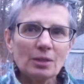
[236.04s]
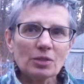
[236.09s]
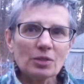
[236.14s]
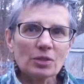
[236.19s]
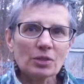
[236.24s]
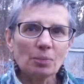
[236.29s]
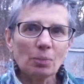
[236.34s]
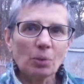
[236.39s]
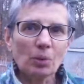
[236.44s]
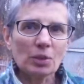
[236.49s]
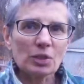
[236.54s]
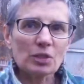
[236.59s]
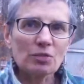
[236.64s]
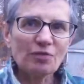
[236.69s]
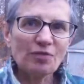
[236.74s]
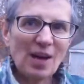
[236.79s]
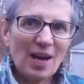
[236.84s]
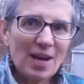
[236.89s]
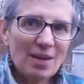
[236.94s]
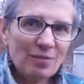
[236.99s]

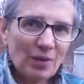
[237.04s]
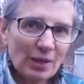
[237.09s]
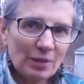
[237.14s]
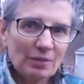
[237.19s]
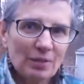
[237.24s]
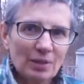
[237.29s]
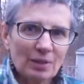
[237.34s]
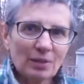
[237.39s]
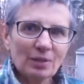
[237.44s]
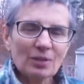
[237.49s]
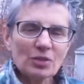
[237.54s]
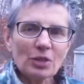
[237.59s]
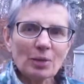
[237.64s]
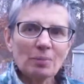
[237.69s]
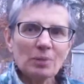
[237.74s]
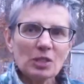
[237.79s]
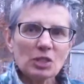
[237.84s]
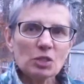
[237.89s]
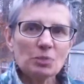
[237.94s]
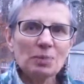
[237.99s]
supports
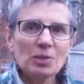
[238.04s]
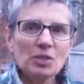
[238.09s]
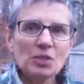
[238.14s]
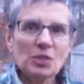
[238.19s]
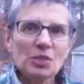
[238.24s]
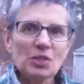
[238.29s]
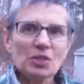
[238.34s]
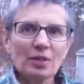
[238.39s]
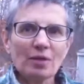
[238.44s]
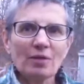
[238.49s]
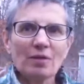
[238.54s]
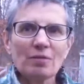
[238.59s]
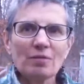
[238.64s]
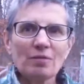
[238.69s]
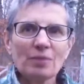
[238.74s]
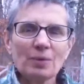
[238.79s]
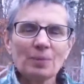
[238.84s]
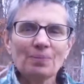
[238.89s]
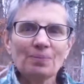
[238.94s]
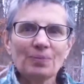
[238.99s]
500-something species
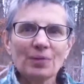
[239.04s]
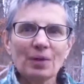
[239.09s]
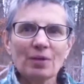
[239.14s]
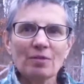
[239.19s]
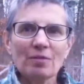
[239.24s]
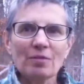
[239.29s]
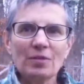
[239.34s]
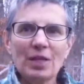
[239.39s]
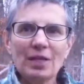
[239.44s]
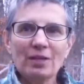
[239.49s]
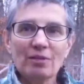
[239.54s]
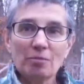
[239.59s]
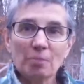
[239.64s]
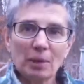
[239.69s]
of native